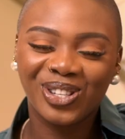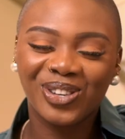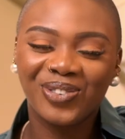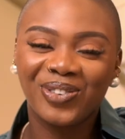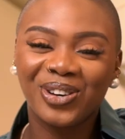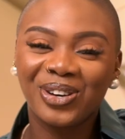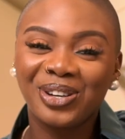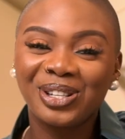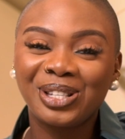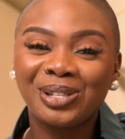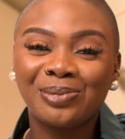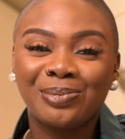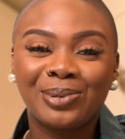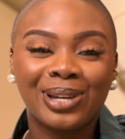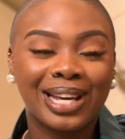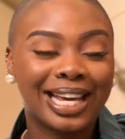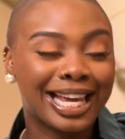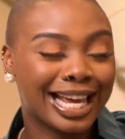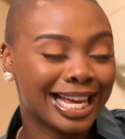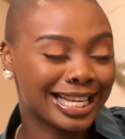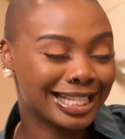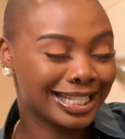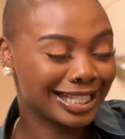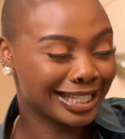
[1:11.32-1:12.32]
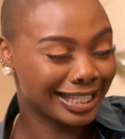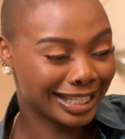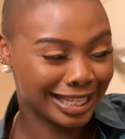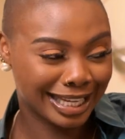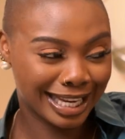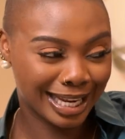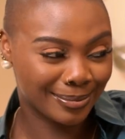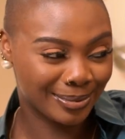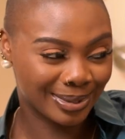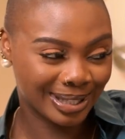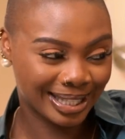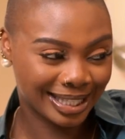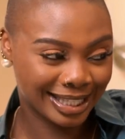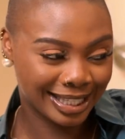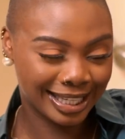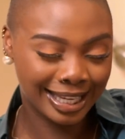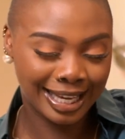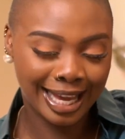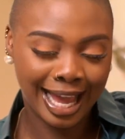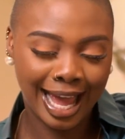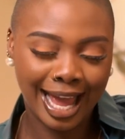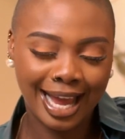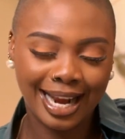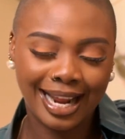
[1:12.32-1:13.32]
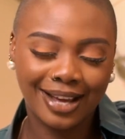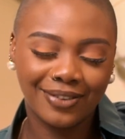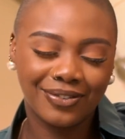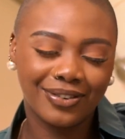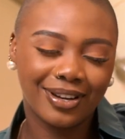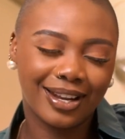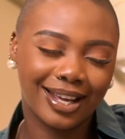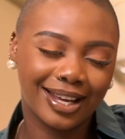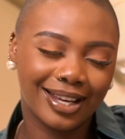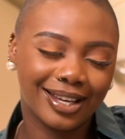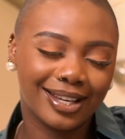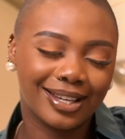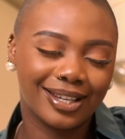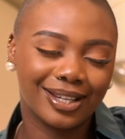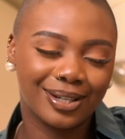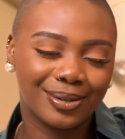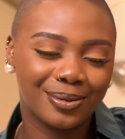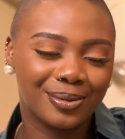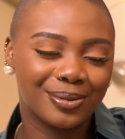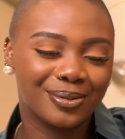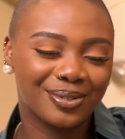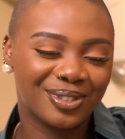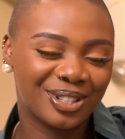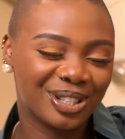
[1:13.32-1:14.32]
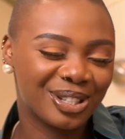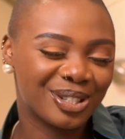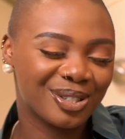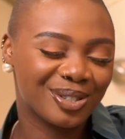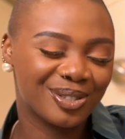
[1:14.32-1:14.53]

So we're going to play Guess the Celebrity. And I feel like you'll